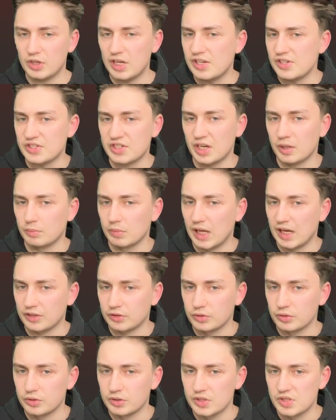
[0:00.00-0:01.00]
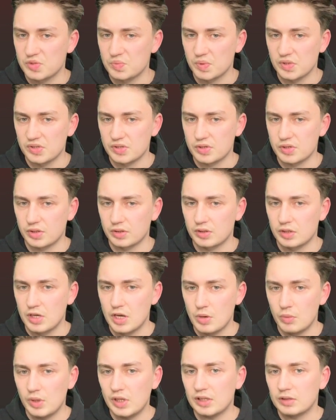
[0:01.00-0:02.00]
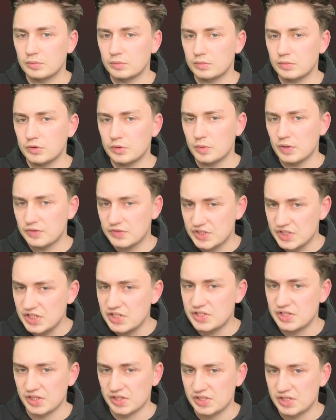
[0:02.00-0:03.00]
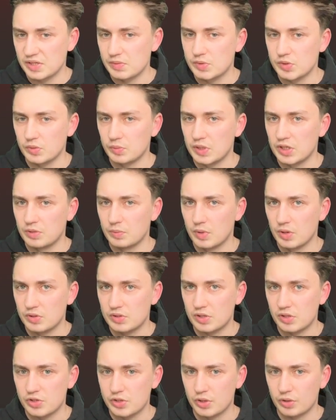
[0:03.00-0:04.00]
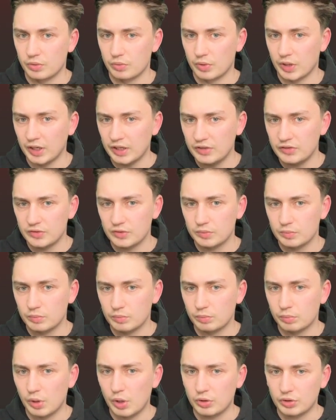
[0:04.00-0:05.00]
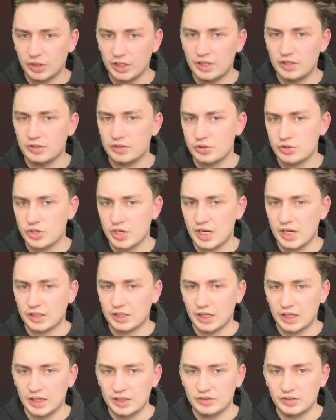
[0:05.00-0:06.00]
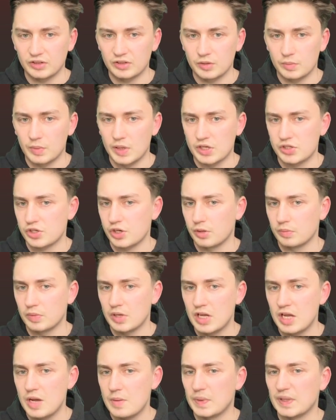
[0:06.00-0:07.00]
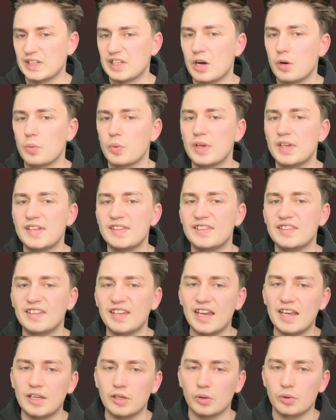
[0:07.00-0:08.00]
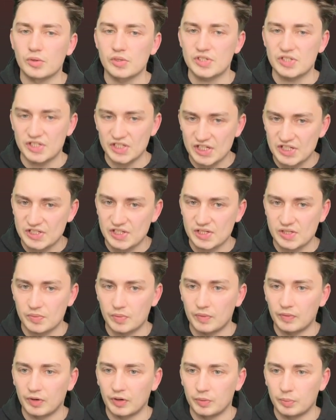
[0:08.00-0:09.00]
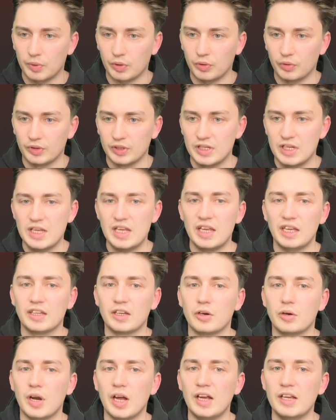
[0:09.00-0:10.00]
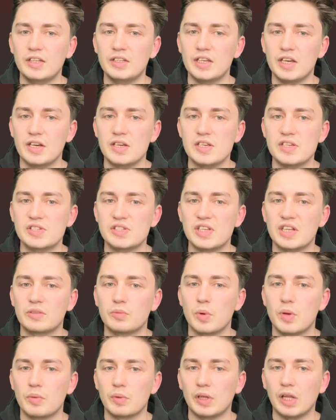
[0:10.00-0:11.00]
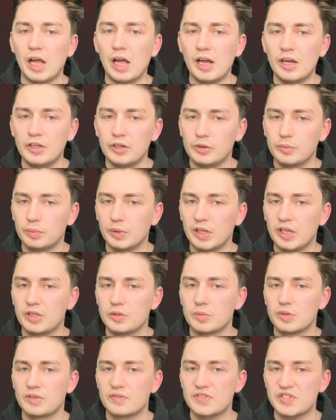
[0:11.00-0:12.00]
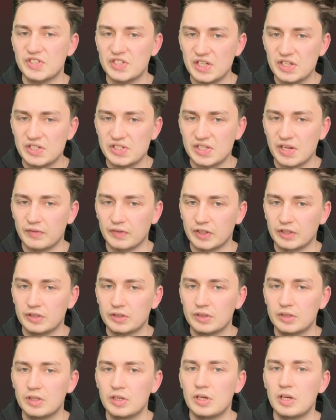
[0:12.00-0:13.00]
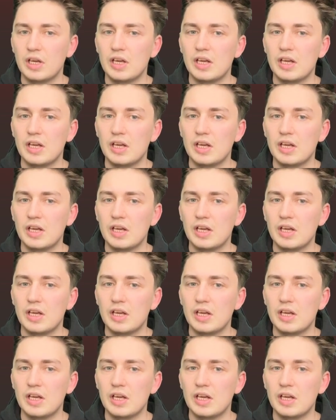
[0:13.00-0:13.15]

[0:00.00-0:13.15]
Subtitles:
What else can black do in this position? Well, the move c6 seems to be the most logical, right? Blocking the check, hitting the bishop, but now we take on c6 with our pawn. And our idea is that we will either play the move c7